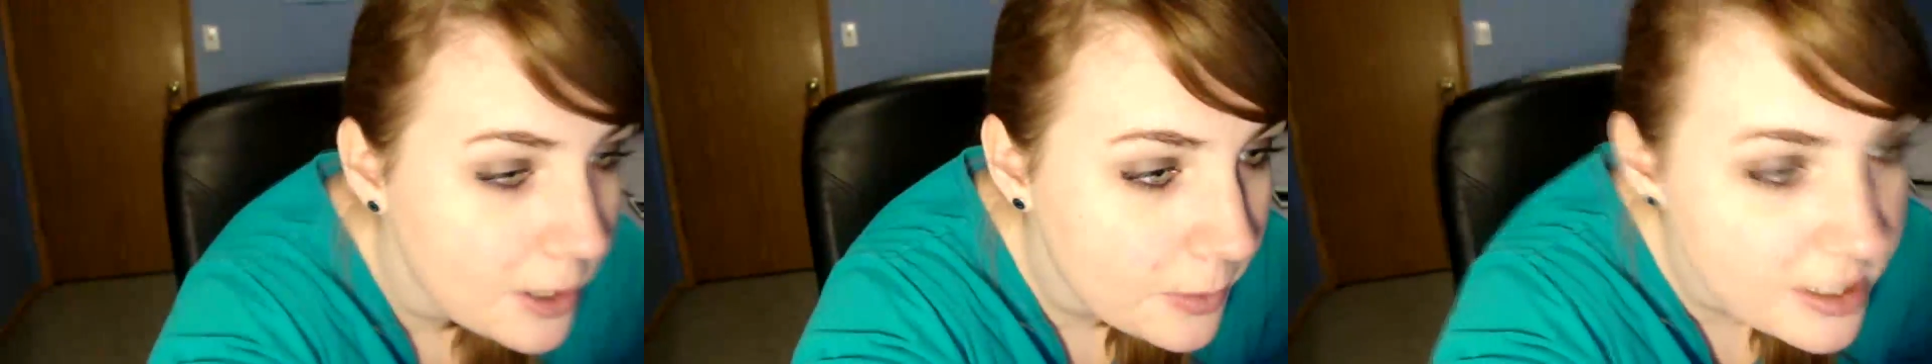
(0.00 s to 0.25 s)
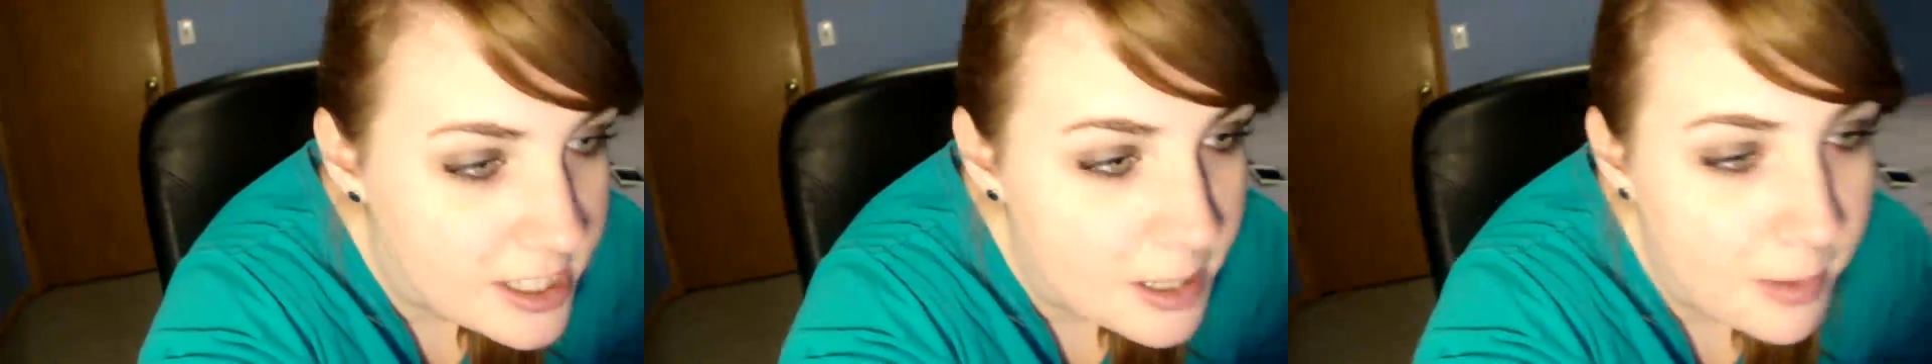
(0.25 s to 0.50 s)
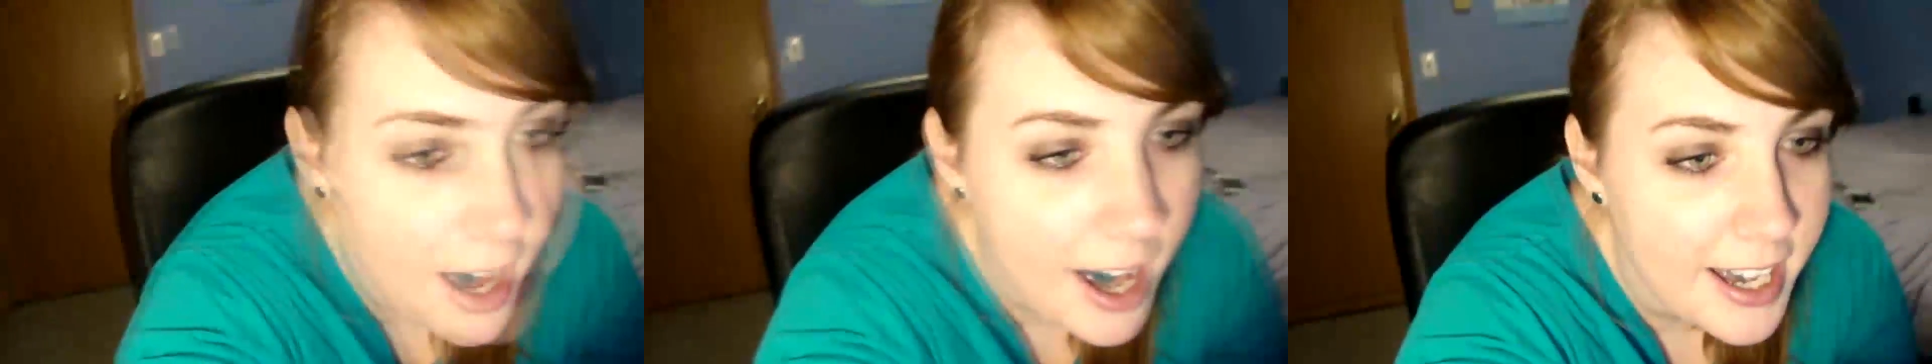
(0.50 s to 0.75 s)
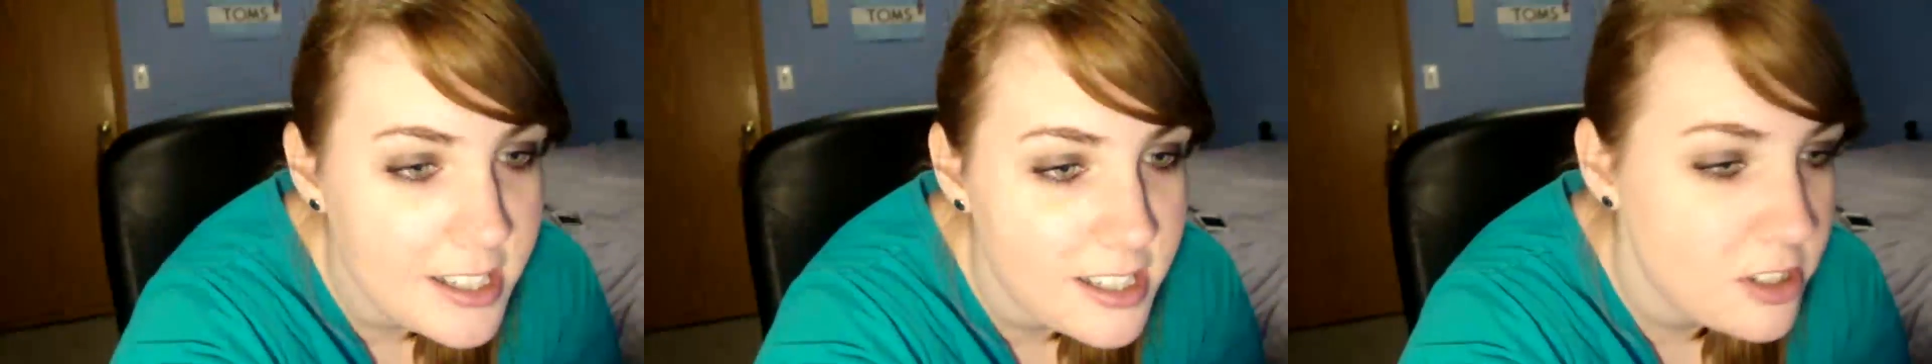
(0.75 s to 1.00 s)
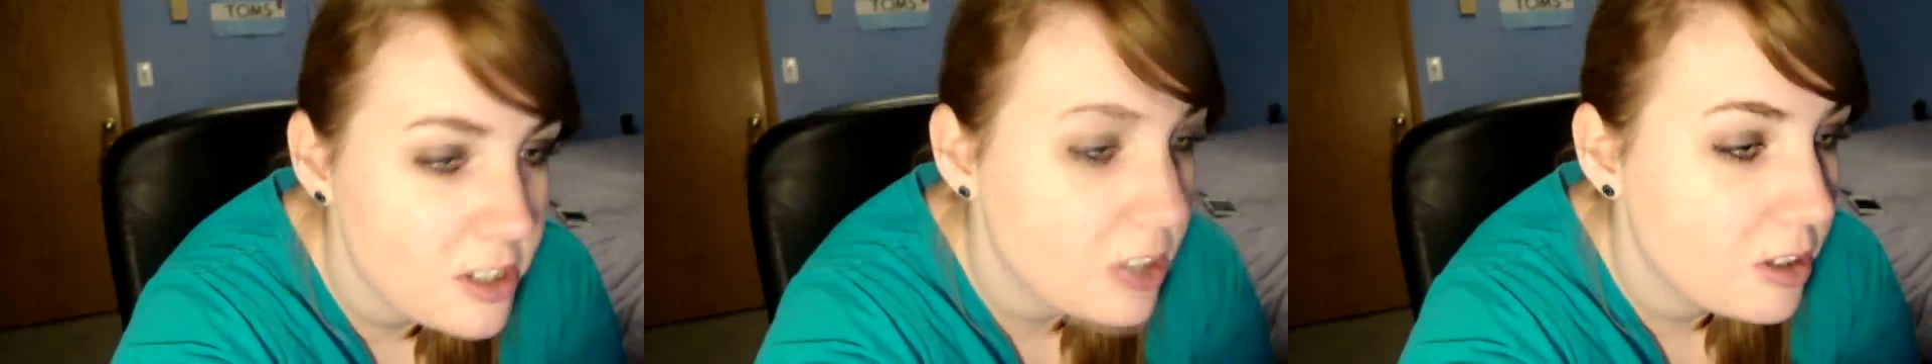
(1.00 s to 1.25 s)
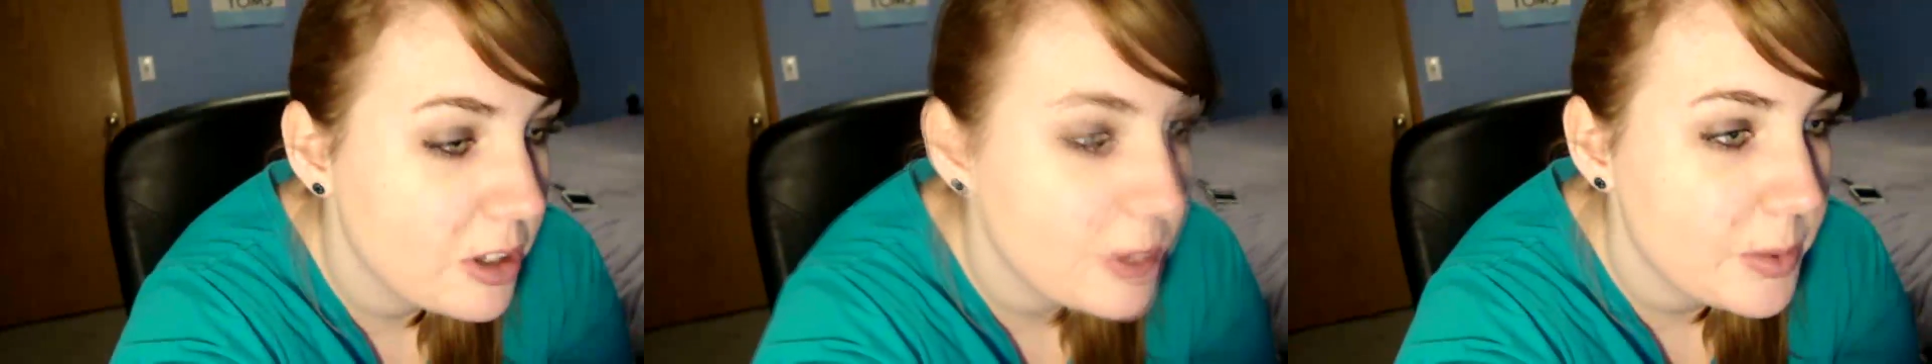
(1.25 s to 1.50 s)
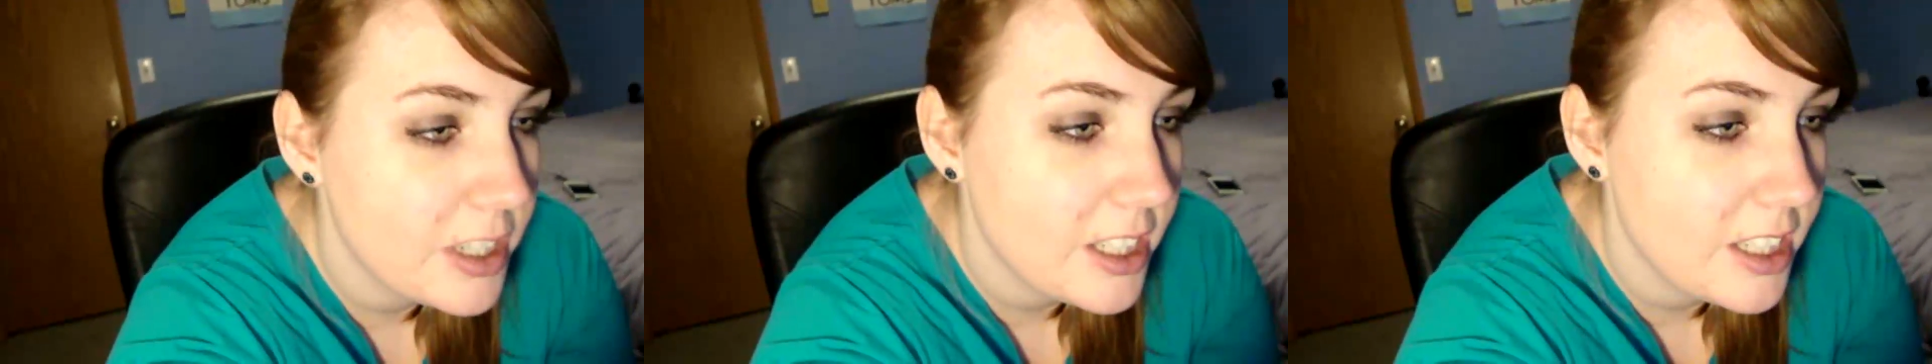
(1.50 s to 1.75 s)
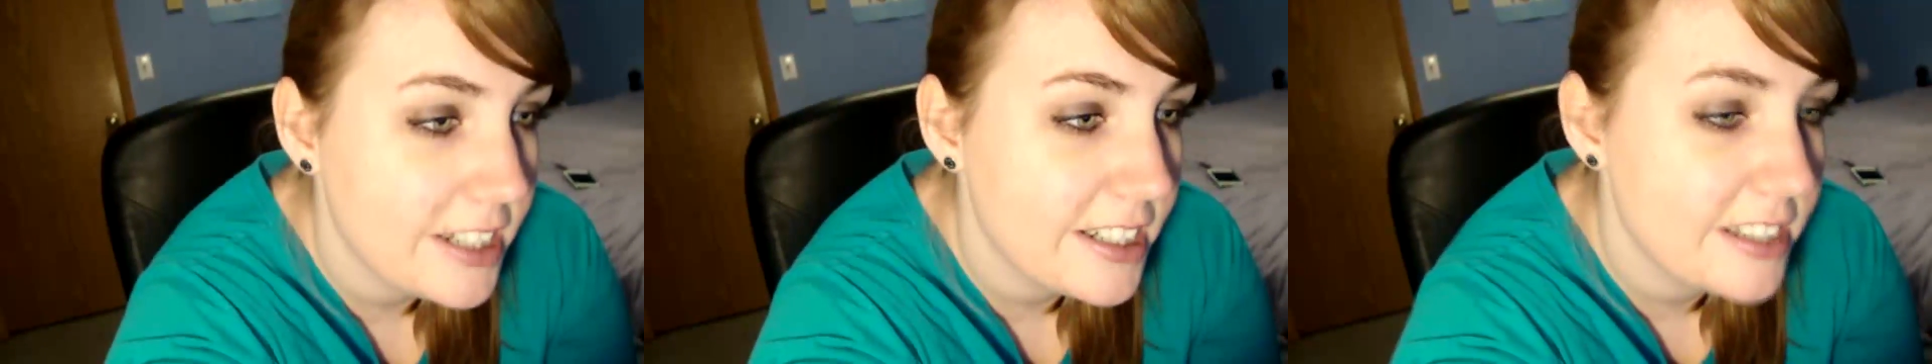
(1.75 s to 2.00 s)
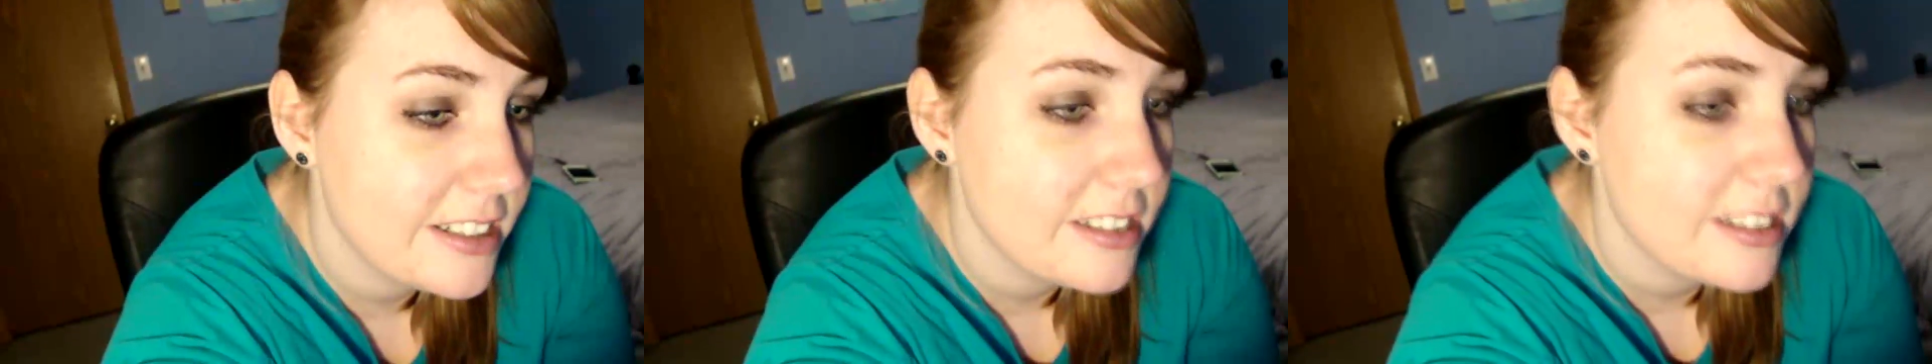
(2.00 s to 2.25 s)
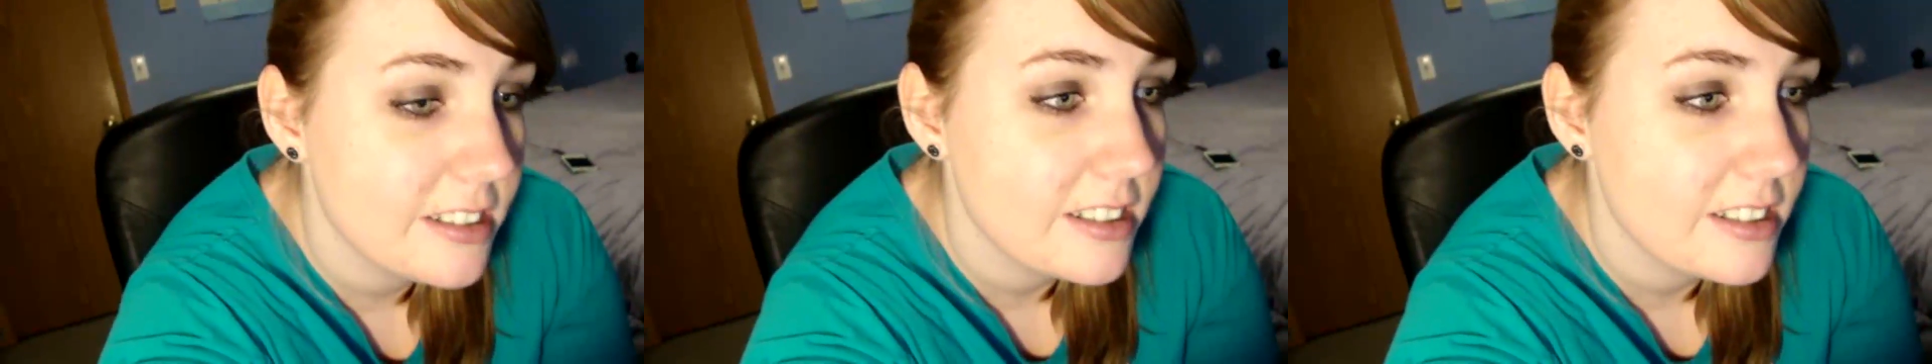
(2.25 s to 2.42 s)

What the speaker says: you want to say bye since you're the only one in here?